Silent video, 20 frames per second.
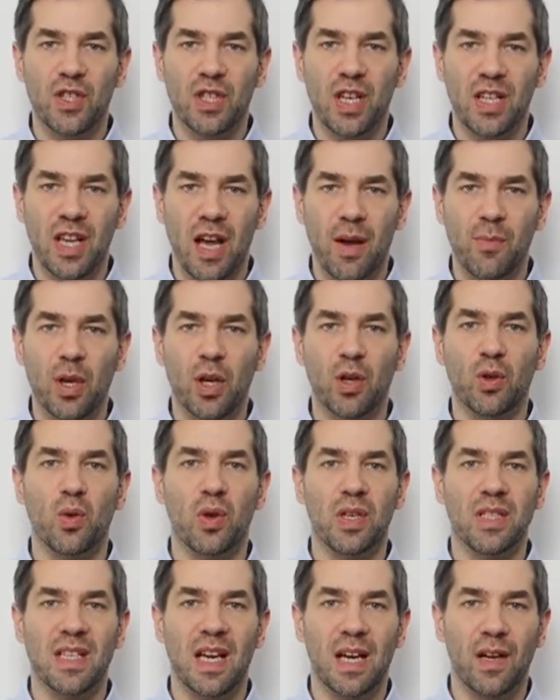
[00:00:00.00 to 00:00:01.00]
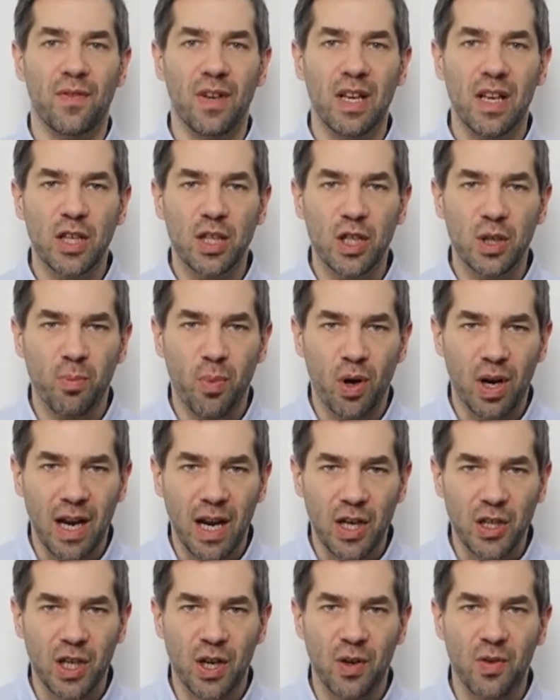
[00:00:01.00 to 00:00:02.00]
This advanced device and
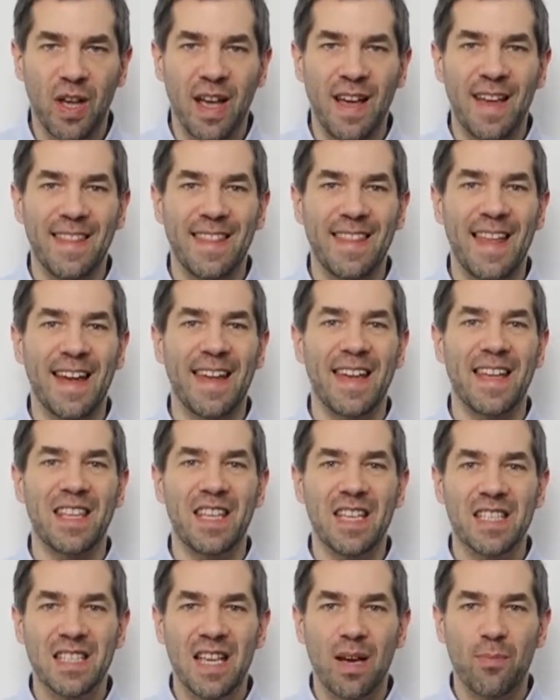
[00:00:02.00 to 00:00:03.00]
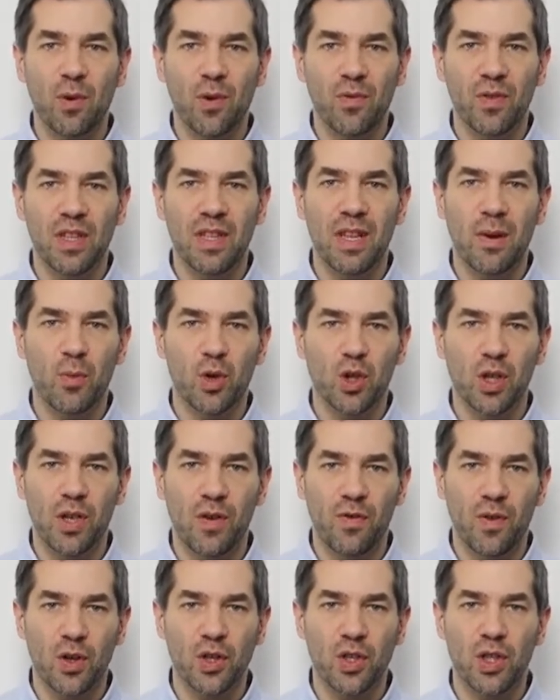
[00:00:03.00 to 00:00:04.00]
the exercises that I'm about to show
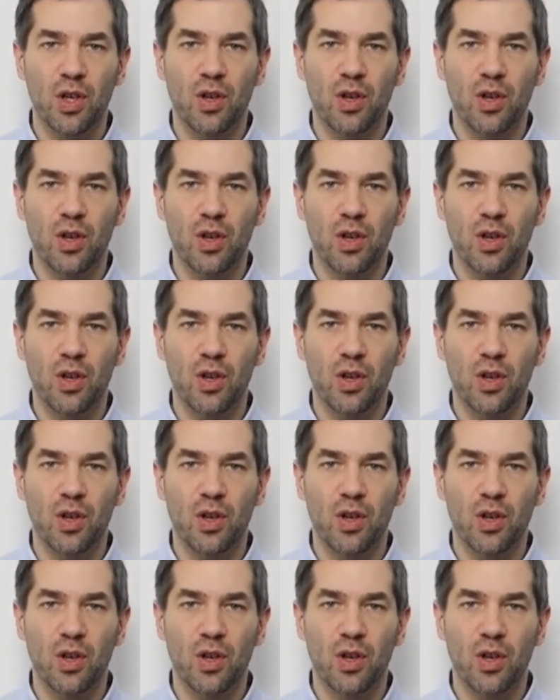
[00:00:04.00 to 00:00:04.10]
you